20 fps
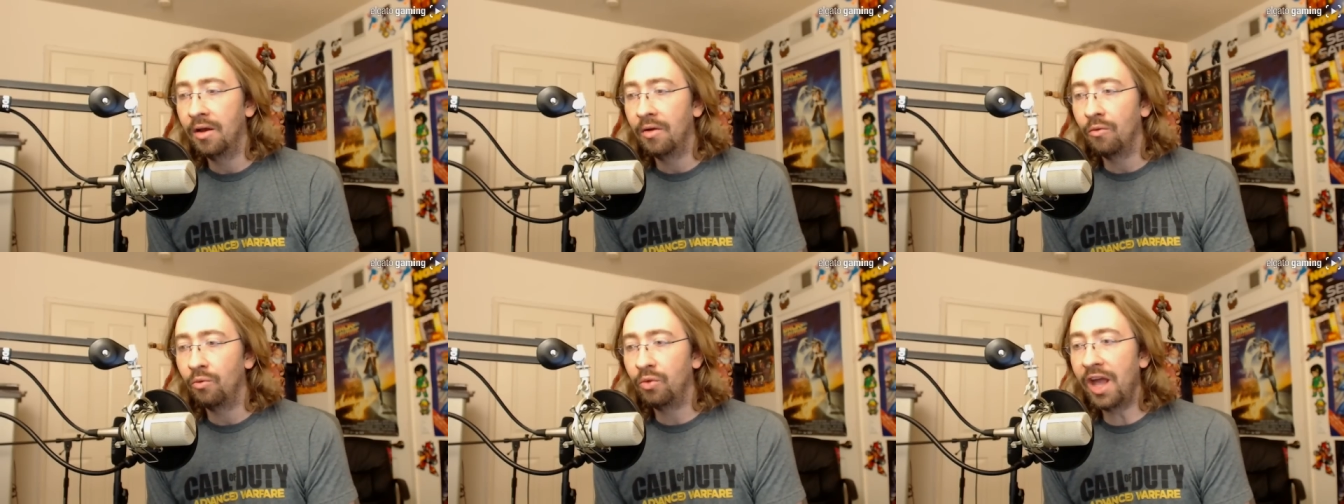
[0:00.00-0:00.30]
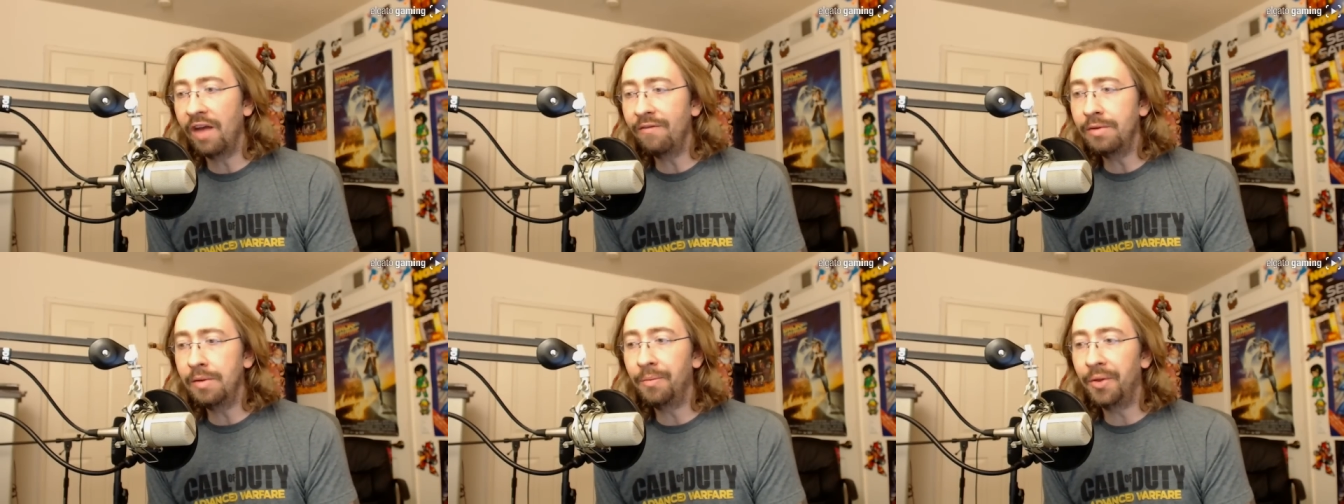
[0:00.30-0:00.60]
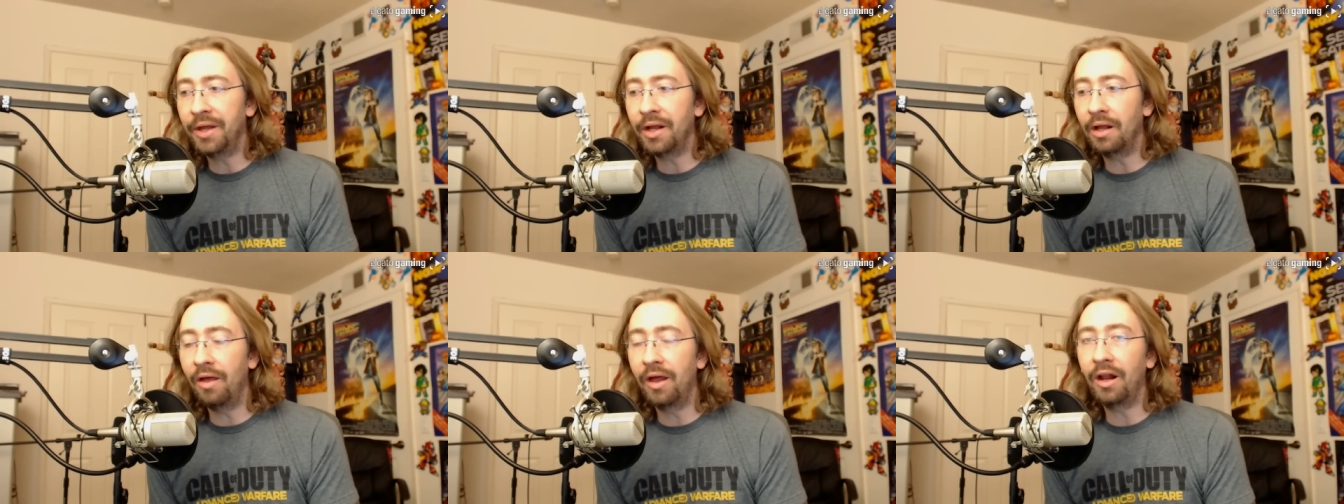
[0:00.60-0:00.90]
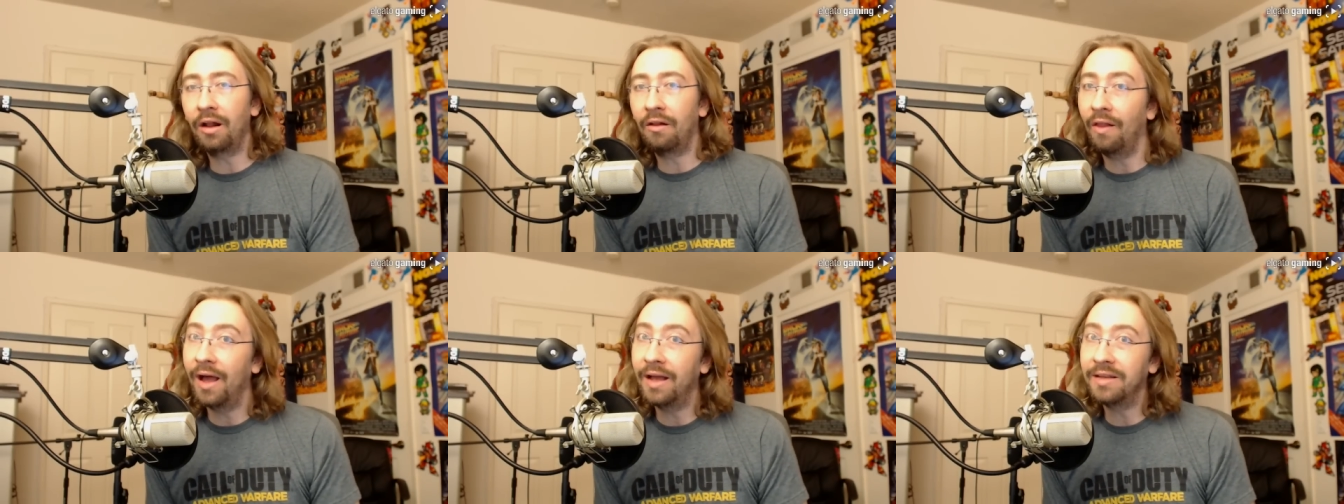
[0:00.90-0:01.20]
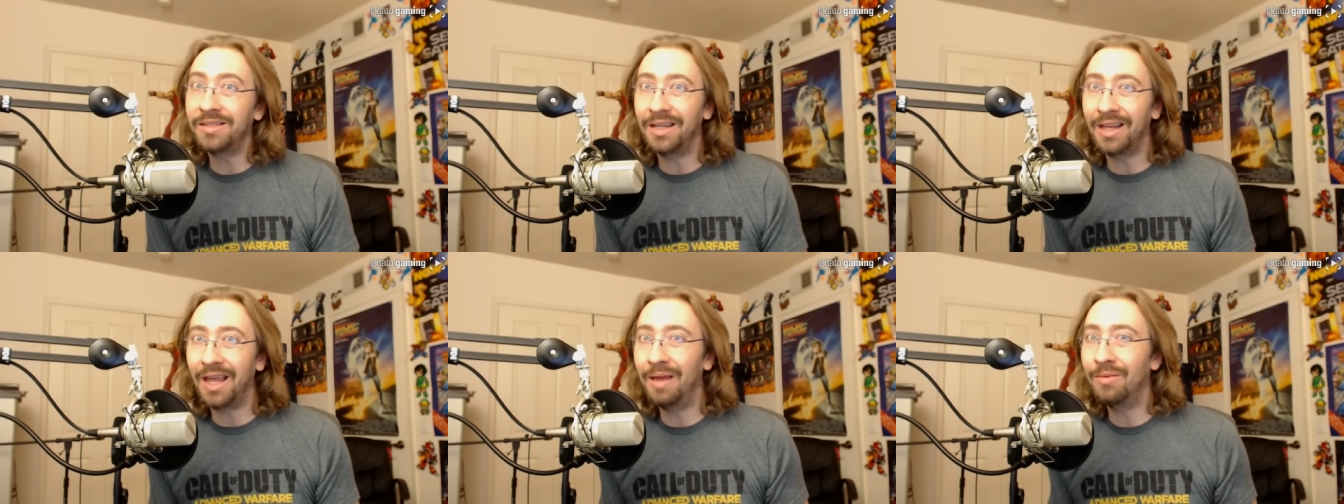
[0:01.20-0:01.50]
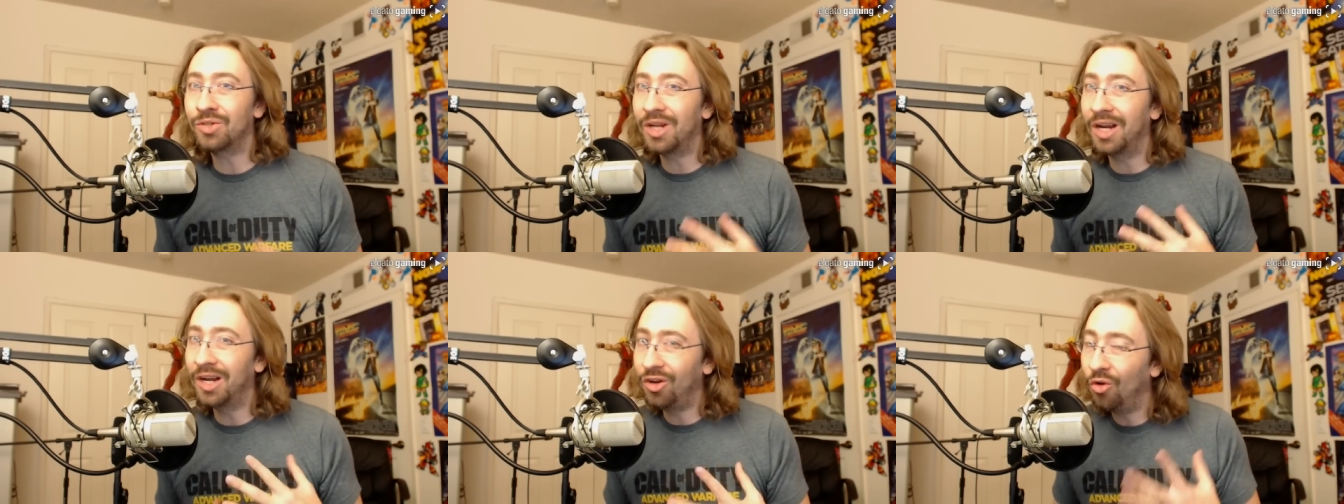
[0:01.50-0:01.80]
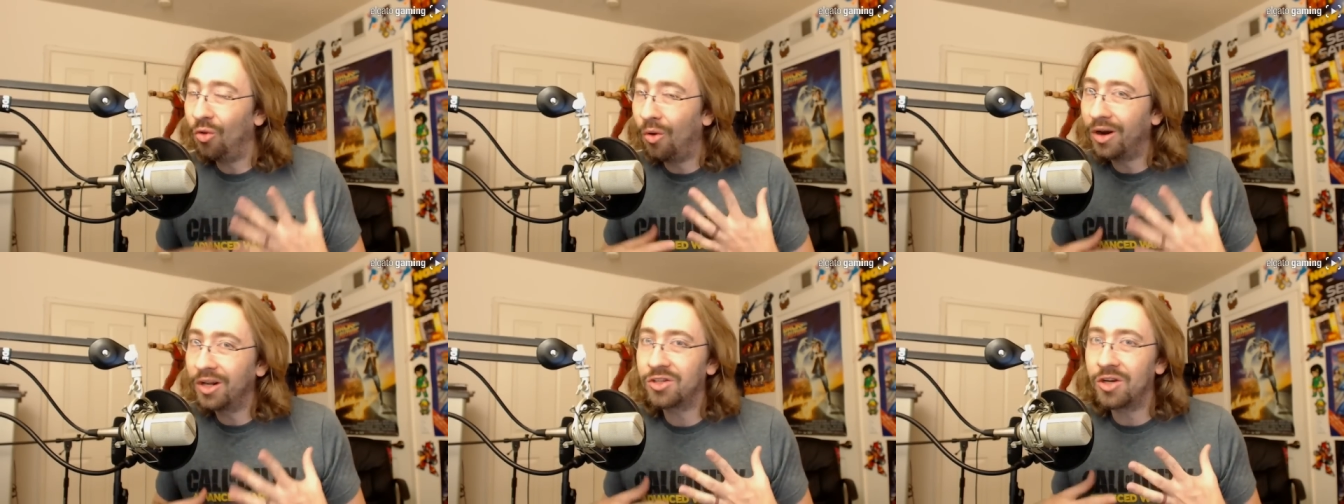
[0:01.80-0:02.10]
We have been playing a lot of classic games, and I do
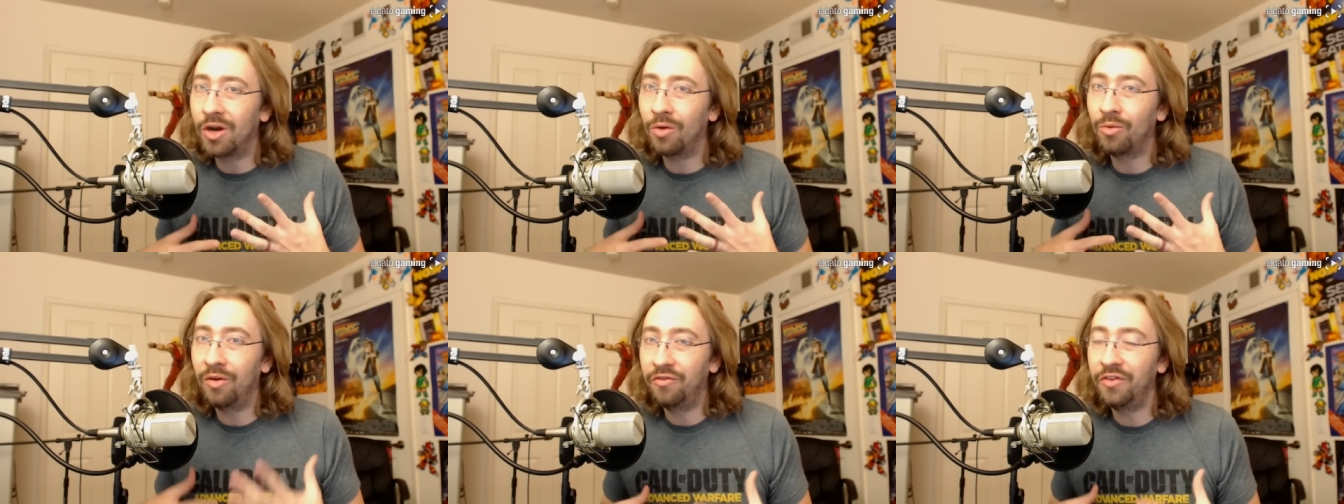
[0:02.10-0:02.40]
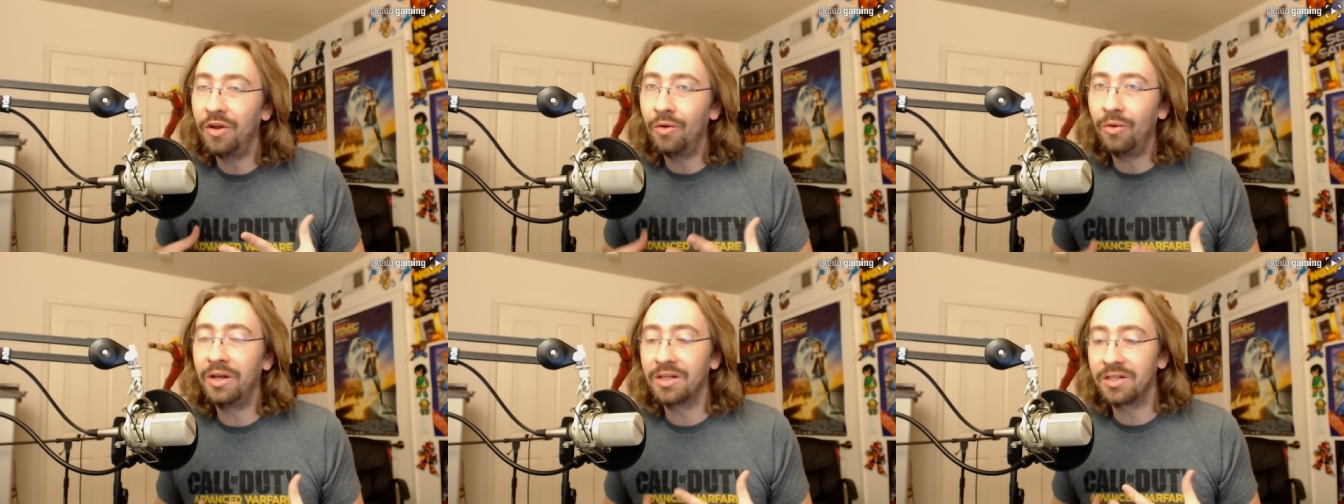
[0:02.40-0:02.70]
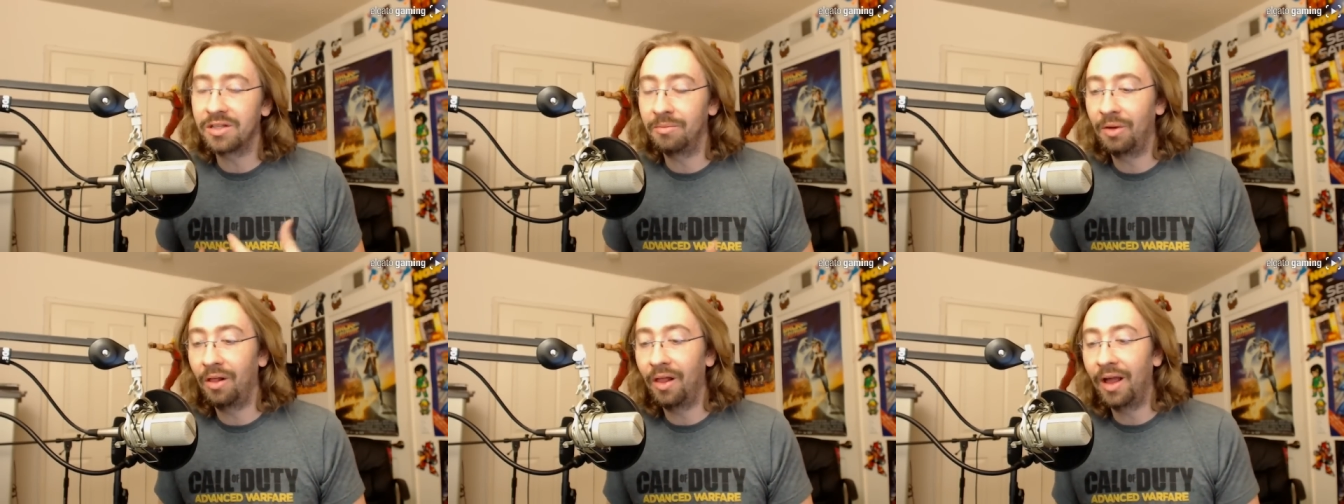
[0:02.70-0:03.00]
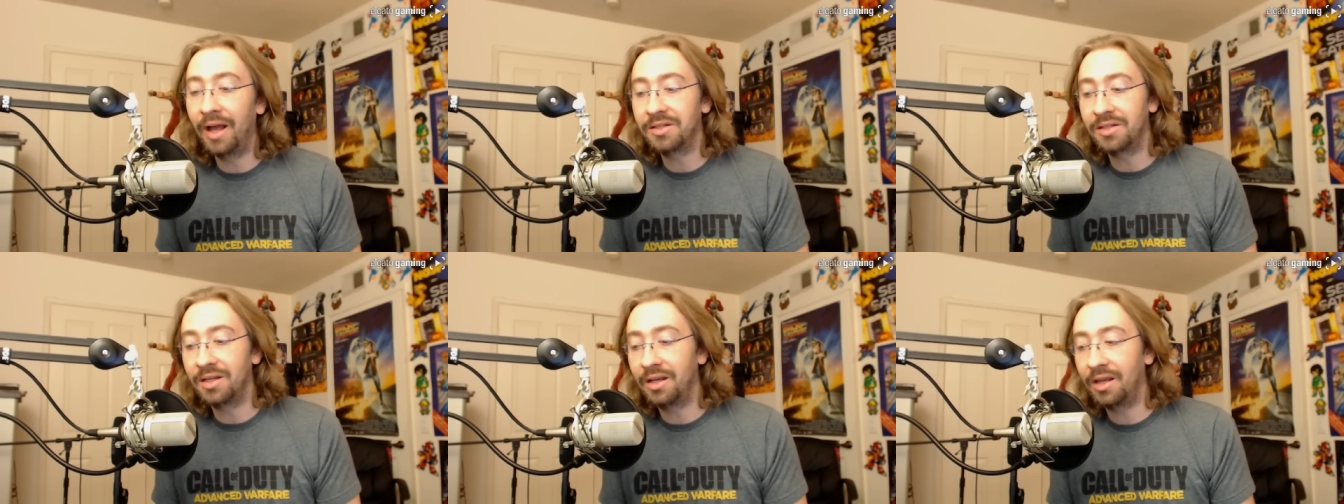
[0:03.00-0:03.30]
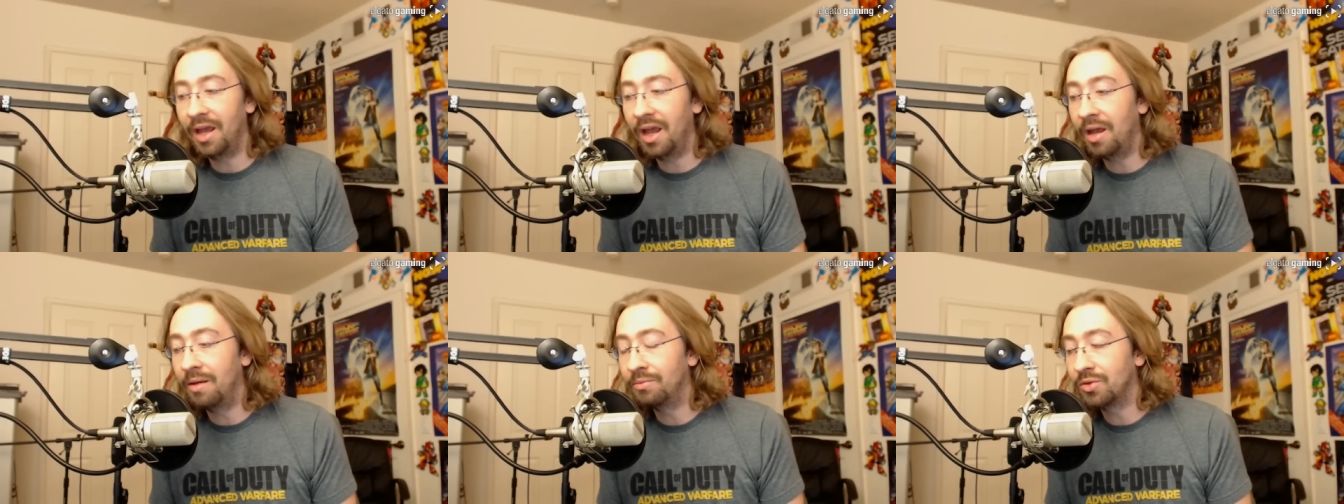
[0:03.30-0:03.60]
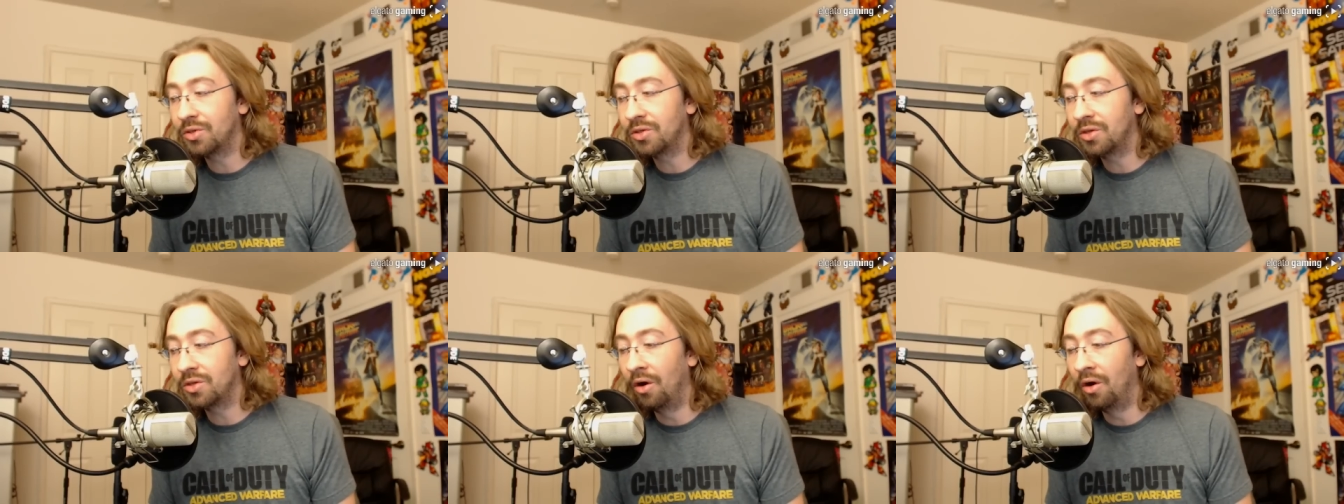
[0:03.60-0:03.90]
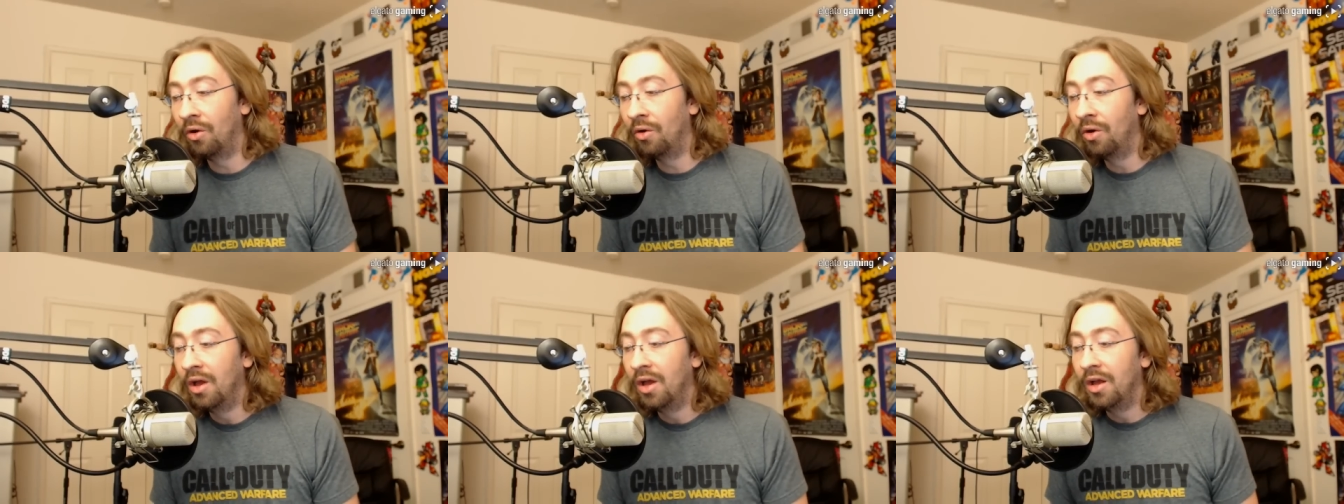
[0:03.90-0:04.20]
want to start reviewing some classic games, so